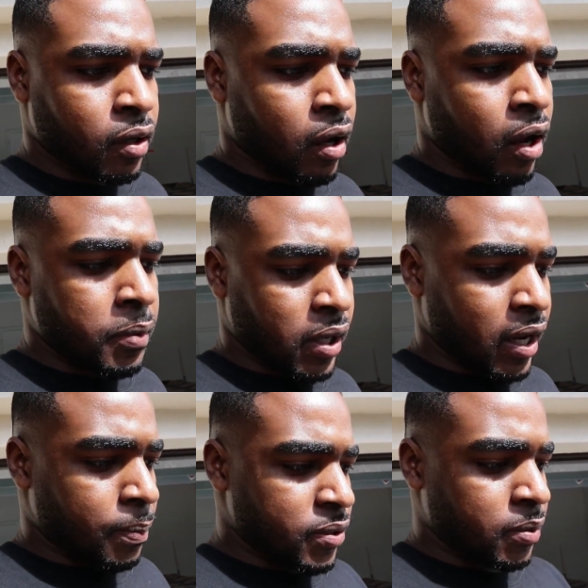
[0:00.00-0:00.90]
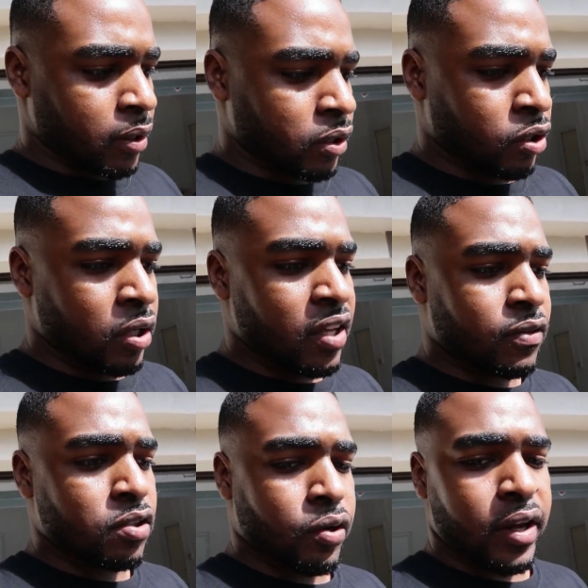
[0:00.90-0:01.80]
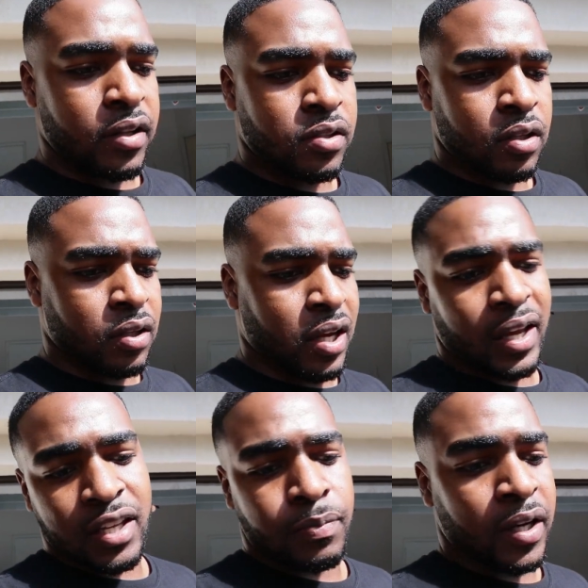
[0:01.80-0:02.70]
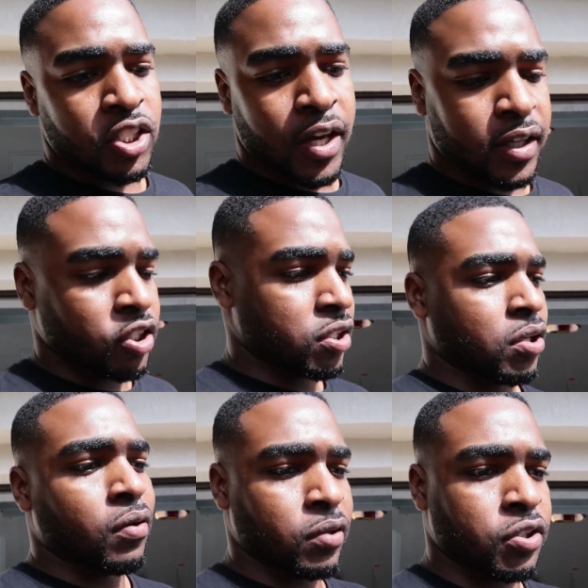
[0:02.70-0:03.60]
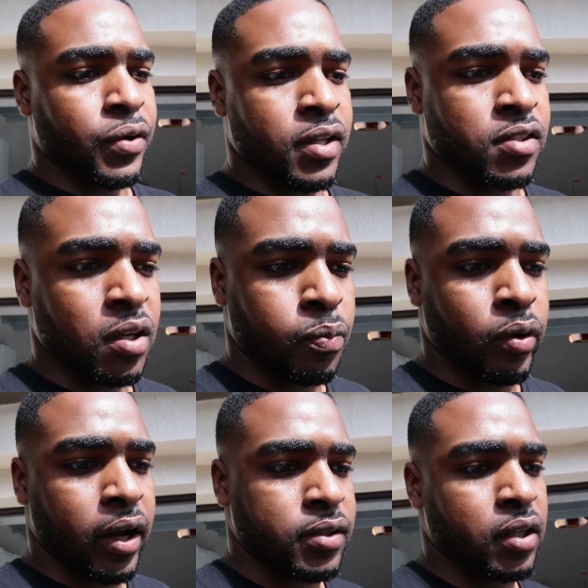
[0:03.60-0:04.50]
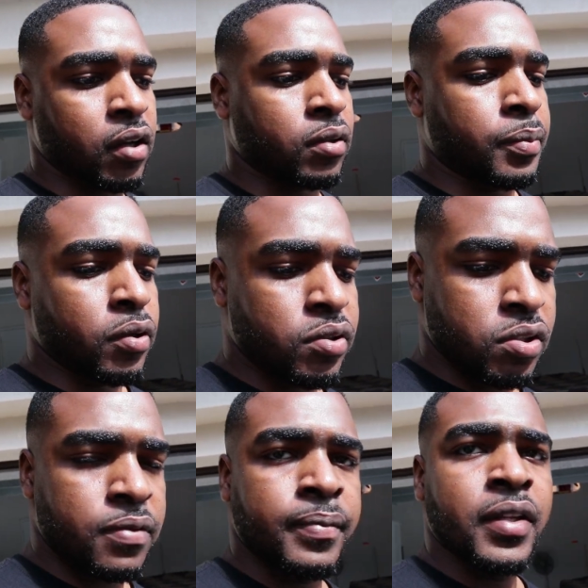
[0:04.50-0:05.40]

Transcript: I gotta put something underneath the trans, I guess my jack, just to hold the trans up while I take out the bolts,